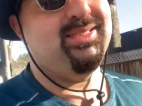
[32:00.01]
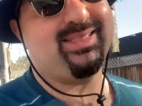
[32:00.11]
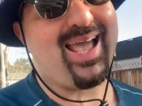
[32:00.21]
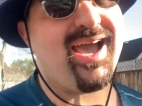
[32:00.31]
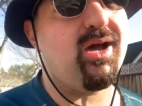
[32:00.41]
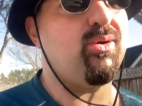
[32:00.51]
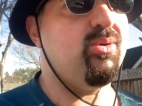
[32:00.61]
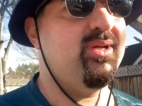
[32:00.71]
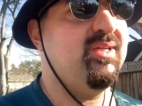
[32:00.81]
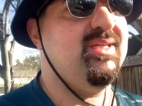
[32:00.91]

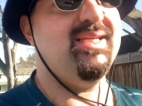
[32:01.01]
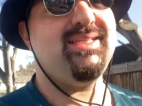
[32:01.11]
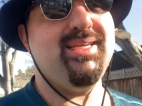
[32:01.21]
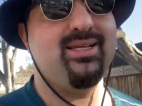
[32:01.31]
Now, it's,